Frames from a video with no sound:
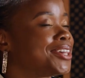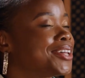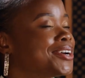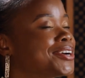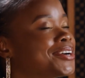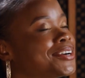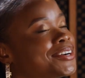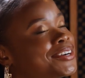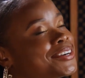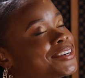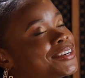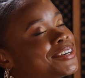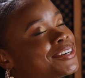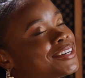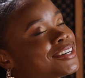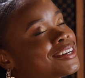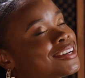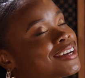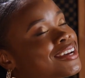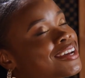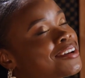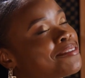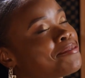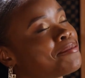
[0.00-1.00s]
learn
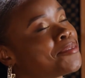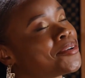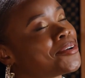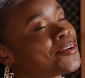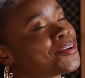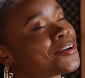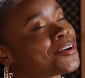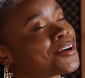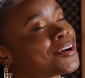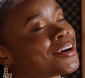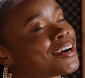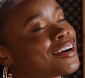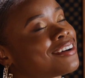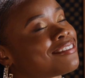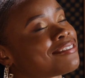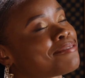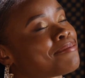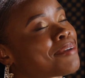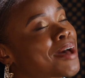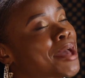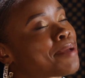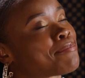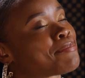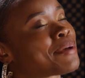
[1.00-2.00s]
more of
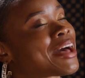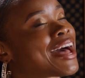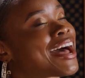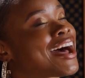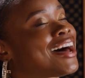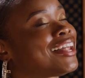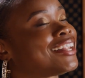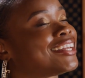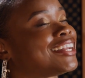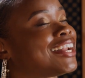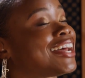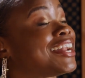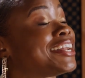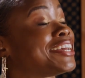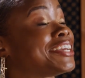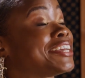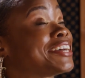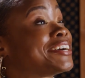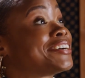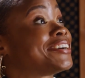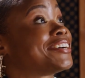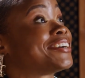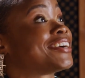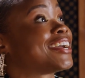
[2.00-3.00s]
my palette at a
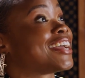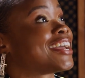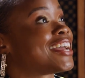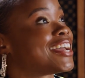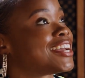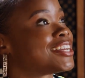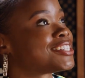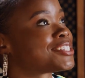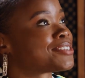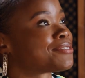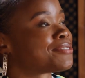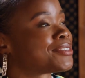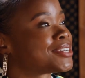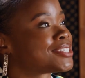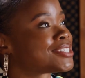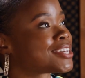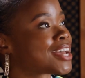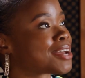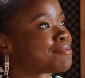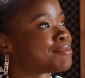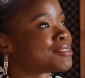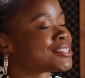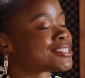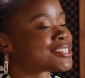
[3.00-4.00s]
younger age of what
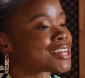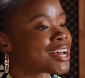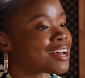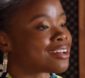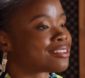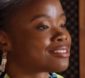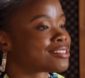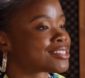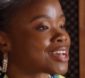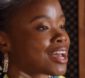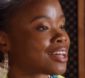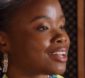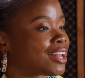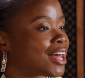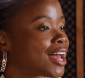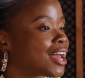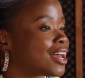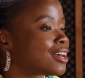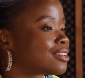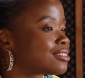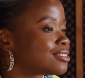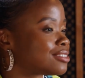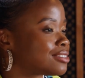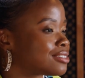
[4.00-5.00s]
type of sounds I
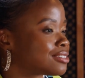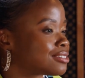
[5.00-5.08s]
liked.